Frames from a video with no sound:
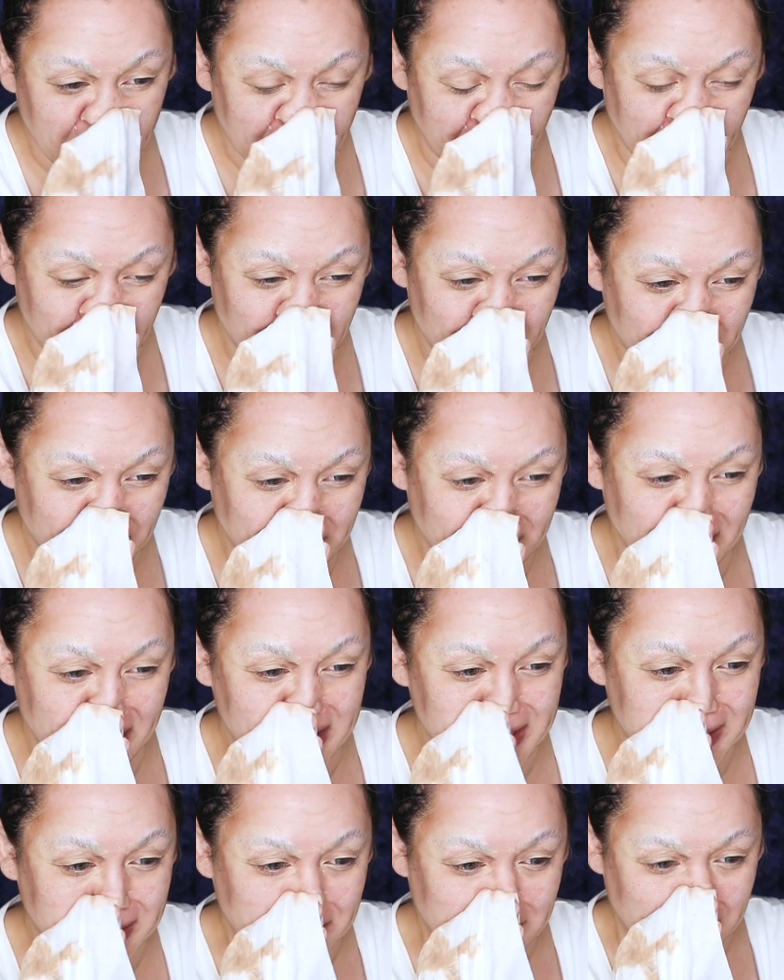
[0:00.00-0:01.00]
A lot of people
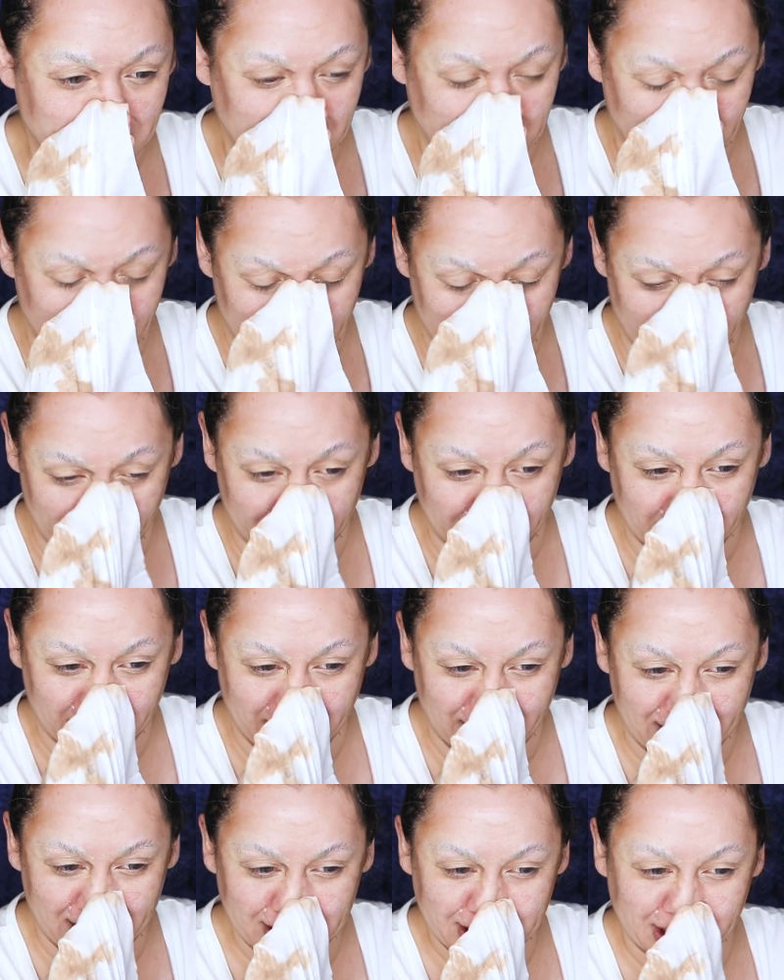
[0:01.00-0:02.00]
guys, a lot of people
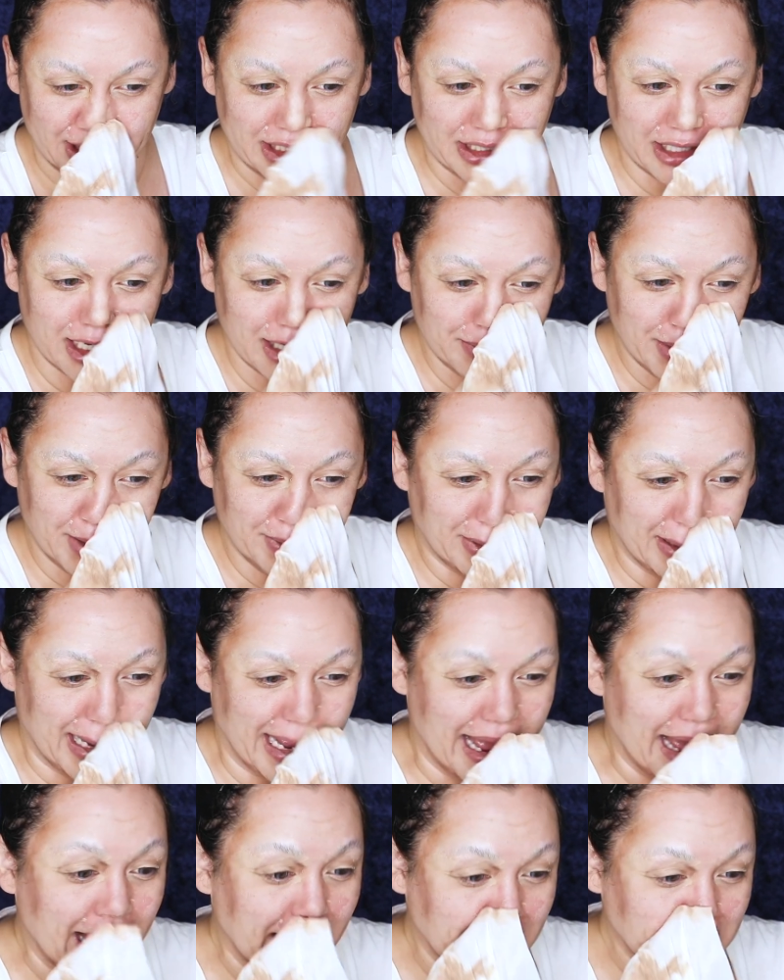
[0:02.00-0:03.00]
guys, a lot of people
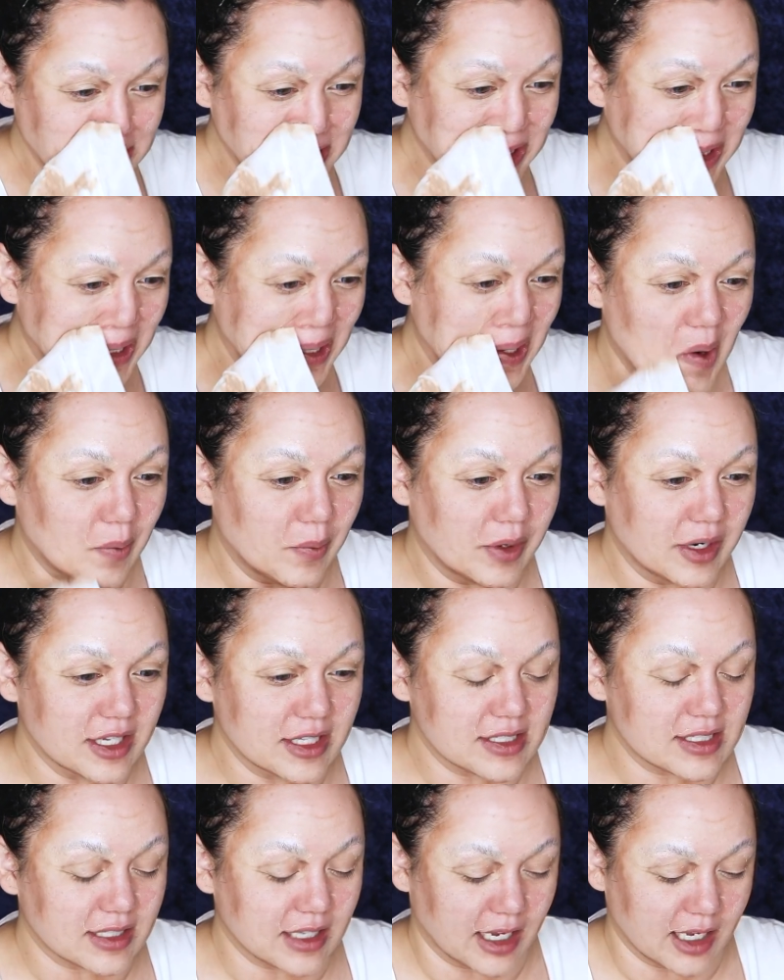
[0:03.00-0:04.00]
ask what
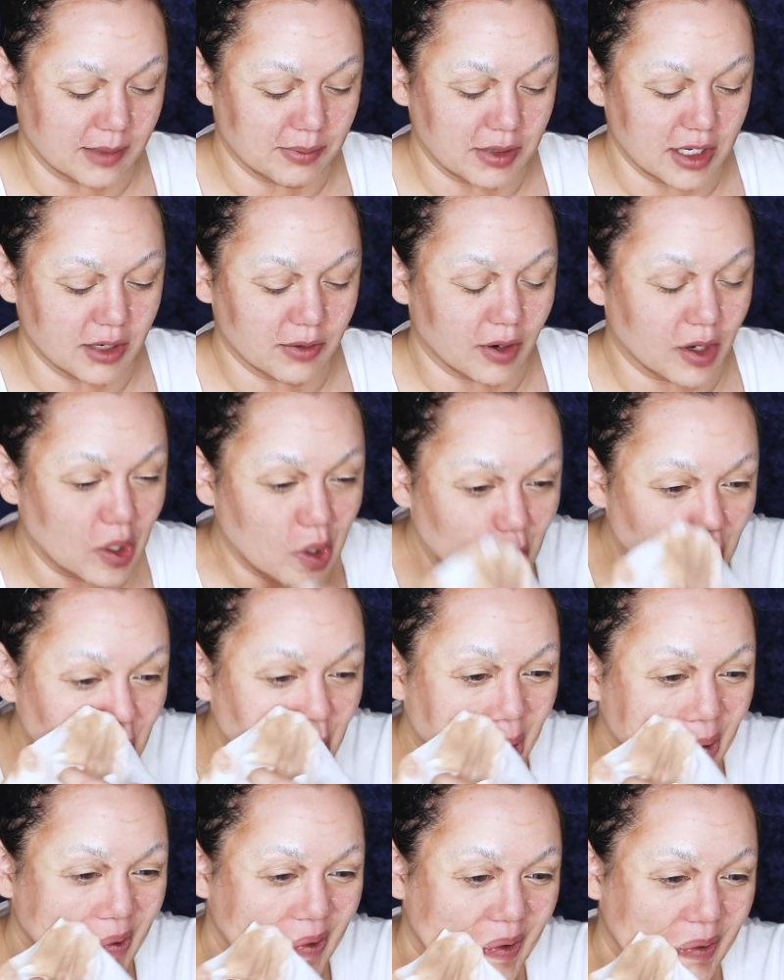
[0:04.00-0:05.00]
it's like being around
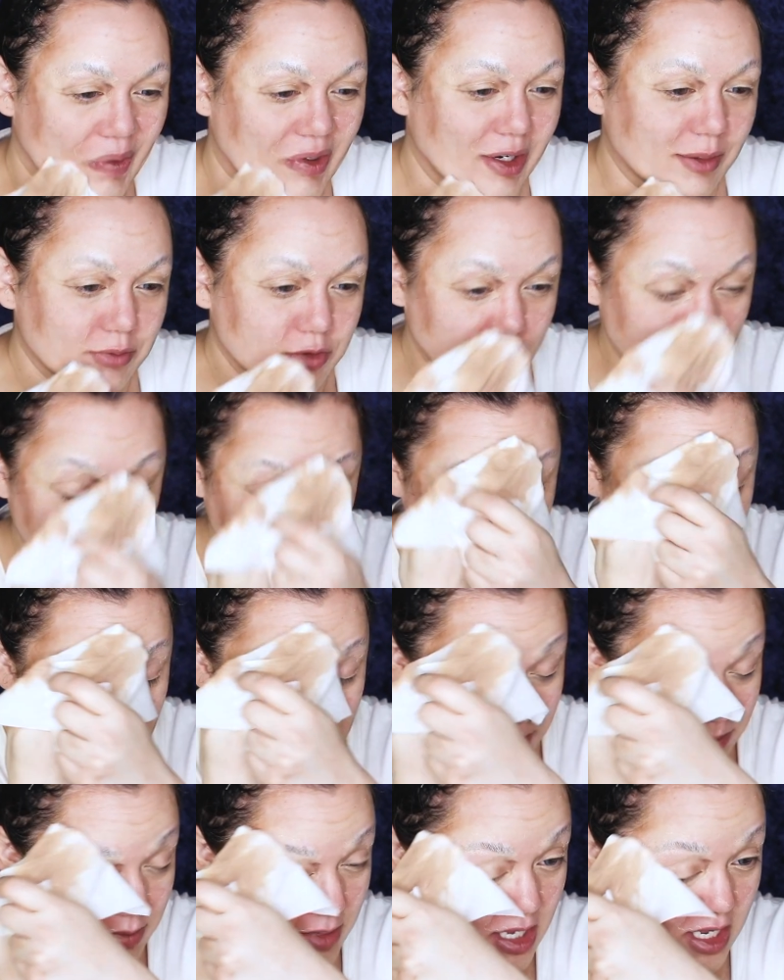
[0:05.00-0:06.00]
Corey when I'm dressed
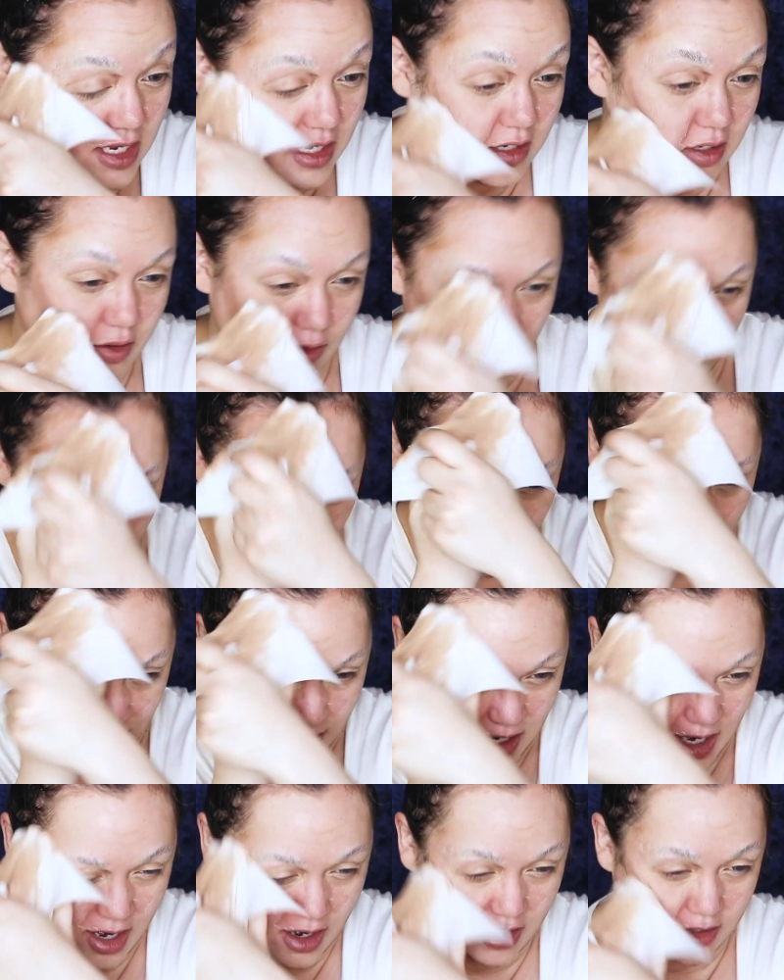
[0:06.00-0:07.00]
as men or other
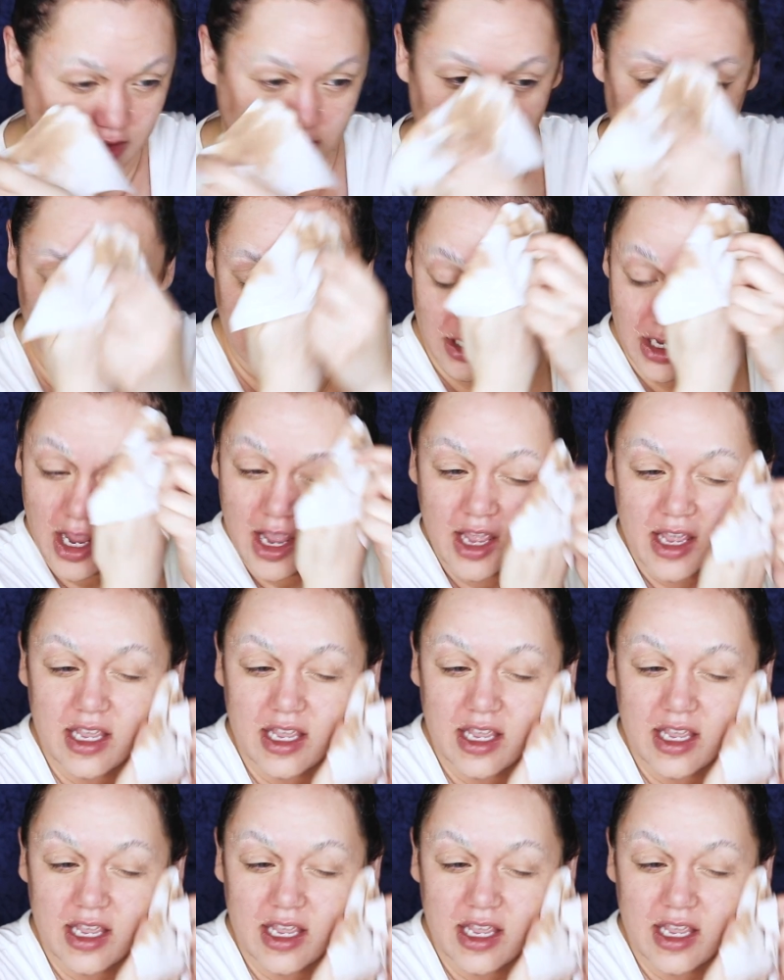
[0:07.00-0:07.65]
characters.